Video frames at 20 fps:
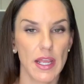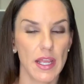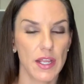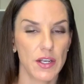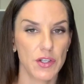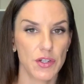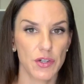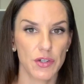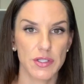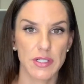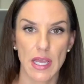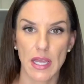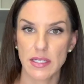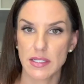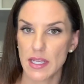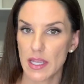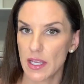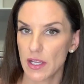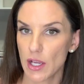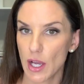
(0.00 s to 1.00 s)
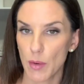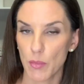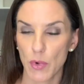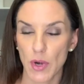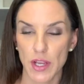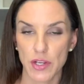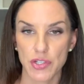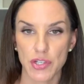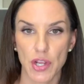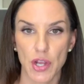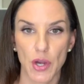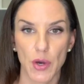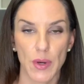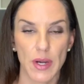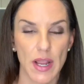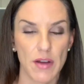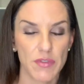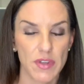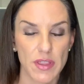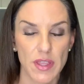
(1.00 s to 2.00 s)
and your debt to income ratio and
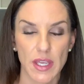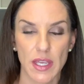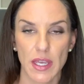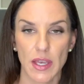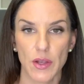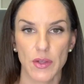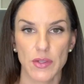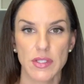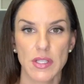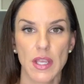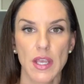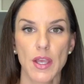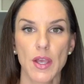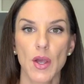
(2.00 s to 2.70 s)
everything else,